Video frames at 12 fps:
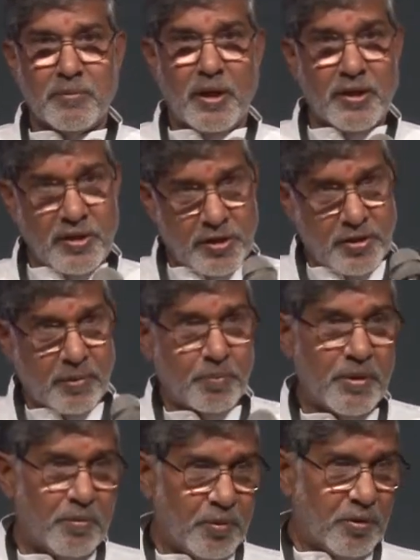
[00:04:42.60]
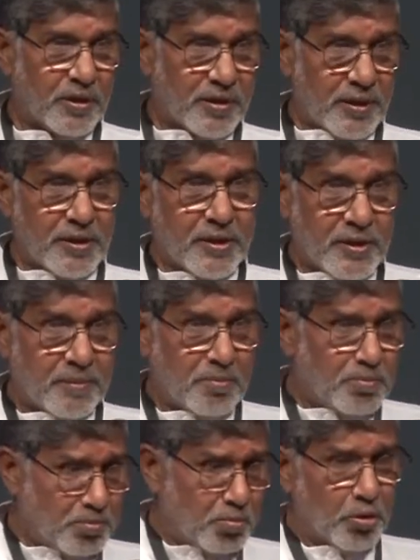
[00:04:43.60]
Hundreds of people work there. It's a
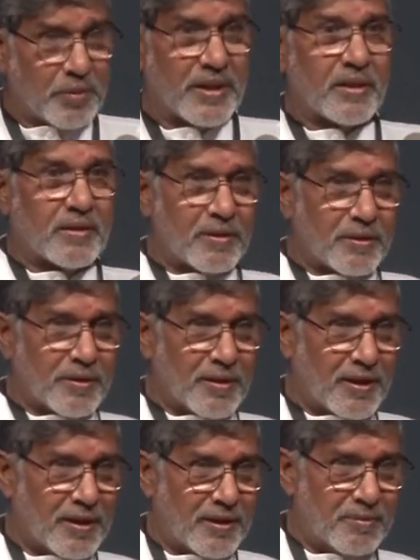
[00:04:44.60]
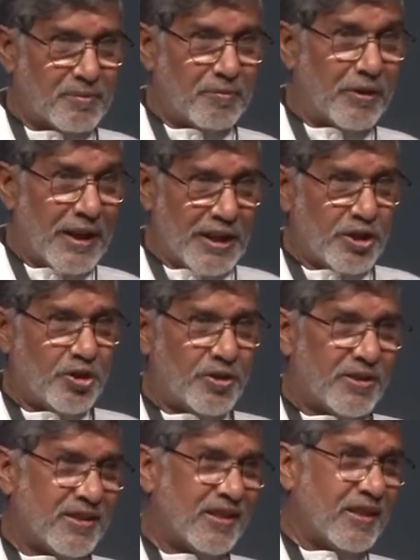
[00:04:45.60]
moving village
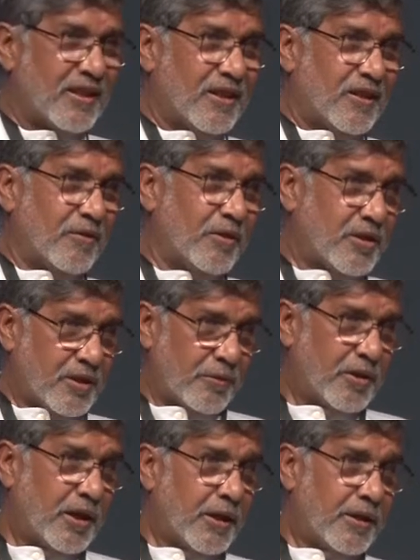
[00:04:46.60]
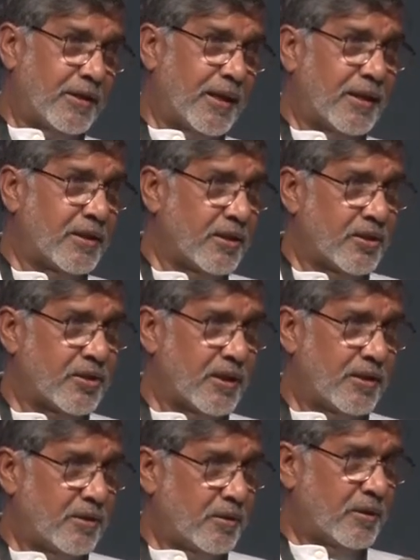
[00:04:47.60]
with several hundred artists
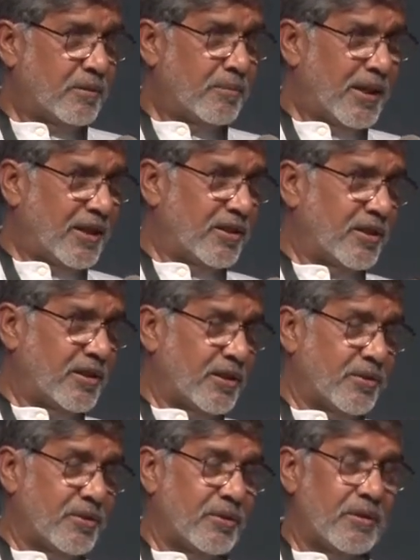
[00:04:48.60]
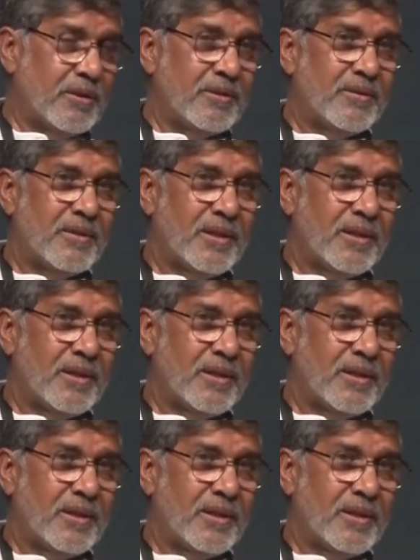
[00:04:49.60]
and managers and so on.